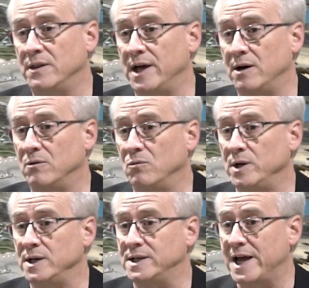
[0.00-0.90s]
that
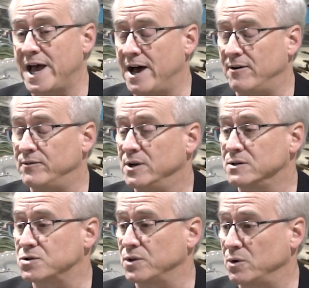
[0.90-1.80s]
we need to have
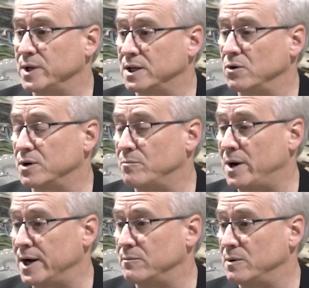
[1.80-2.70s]
so that we can go to
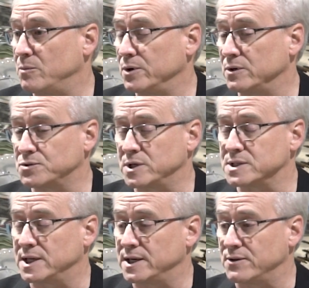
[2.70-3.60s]
Meyer Memorial
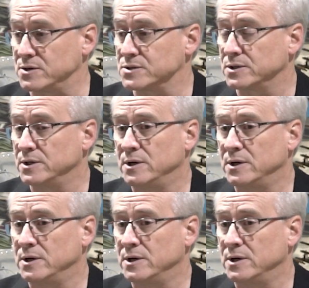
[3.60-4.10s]
Trust and others.